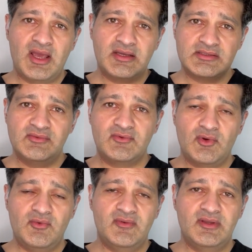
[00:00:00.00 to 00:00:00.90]
active
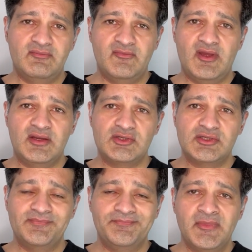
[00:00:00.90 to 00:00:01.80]
COVID
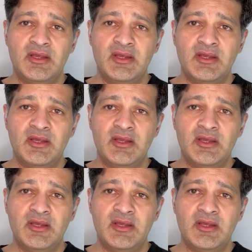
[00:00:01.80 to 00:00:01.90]
infection.